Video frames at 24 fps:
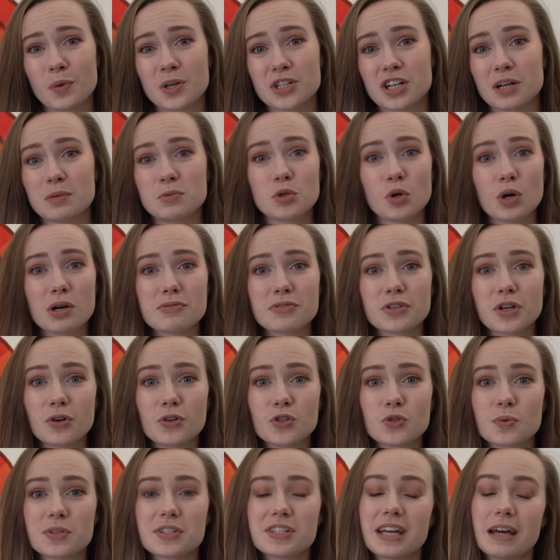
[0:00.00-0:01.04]
which I'm not even
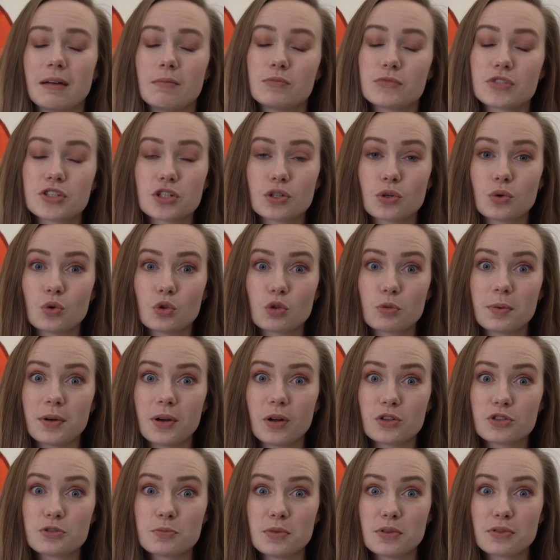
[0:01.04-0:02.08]
going to attempt to call the
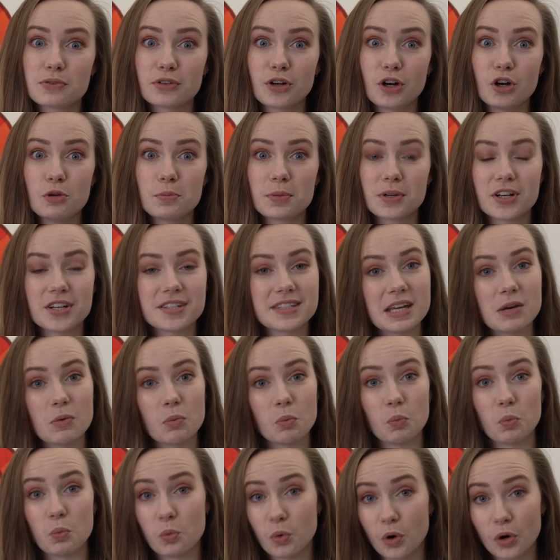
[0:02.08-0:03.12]
penultimate throw, because it
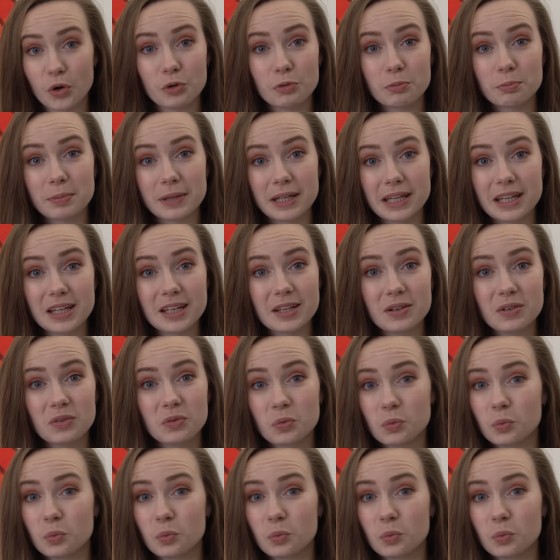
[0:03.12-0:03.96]
won't be,